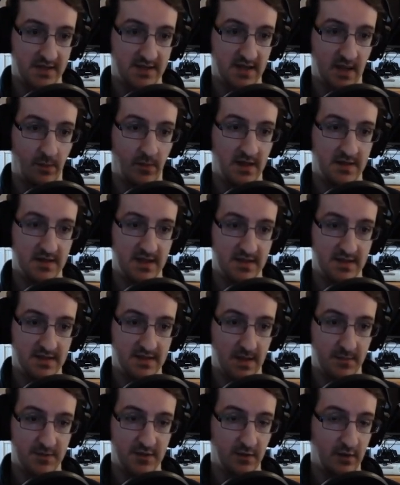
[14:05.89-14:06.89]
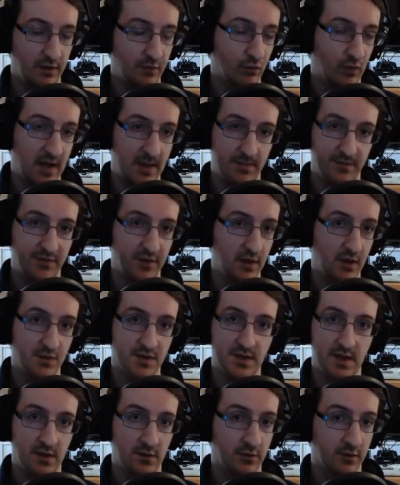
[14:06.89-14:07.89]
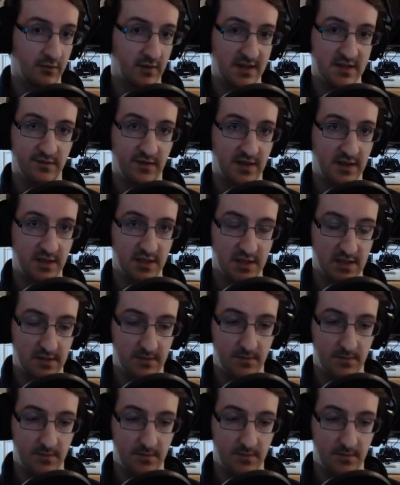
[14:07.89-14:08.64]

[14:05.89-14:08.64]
that means it's absolutely ripe for using Hunter Art Avenger.